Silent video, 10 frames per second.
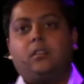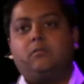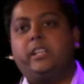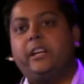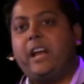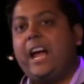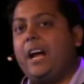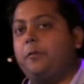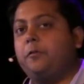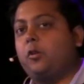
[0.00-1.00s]
We didn't
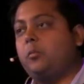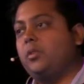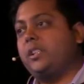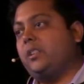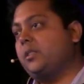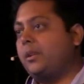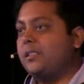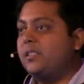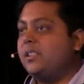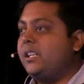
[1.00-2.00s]
have formal sales
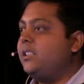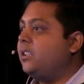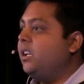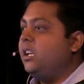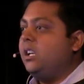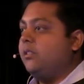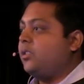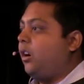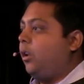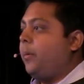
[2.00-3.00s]
processes. It was
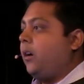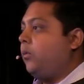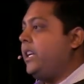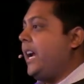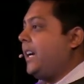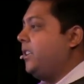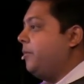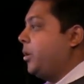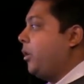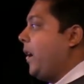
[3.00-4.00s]
all about
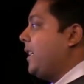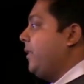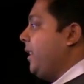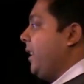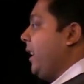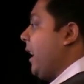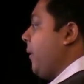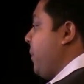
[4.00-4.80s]
reactive, proactive, and then